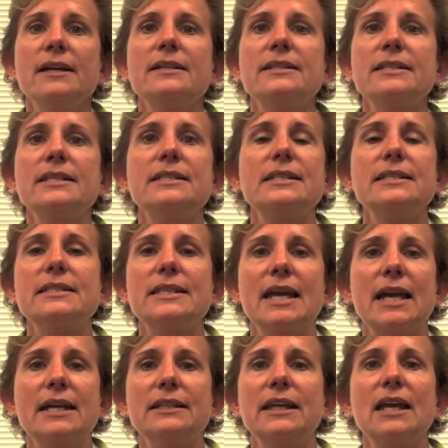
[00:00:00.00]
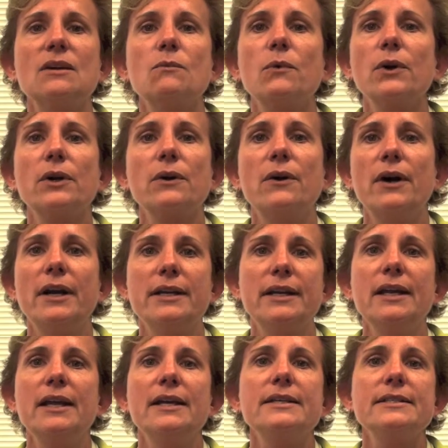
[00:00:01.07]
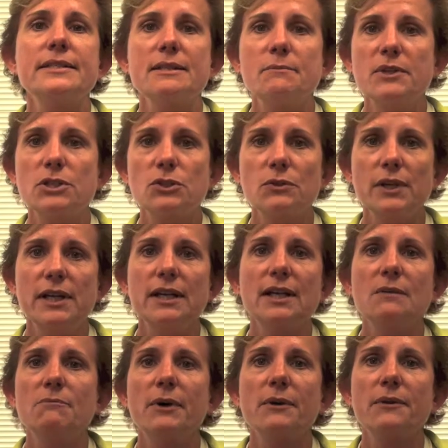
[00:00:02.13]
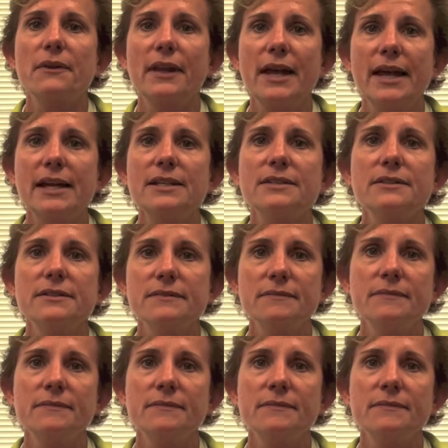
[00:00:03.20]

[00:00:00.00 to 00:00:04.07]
Sit to stand can work on symmetry in both legs.